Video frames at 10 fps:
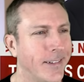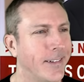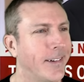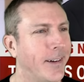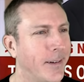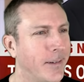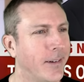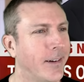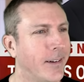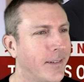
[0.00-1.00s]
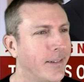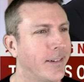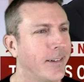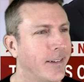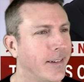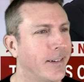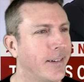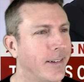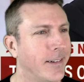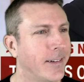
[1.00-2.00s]

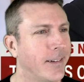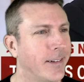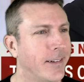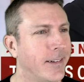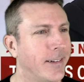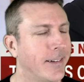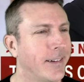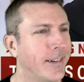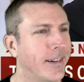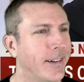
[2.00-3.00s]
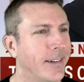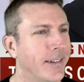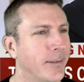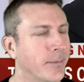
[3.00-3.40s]
The person shown says nothing.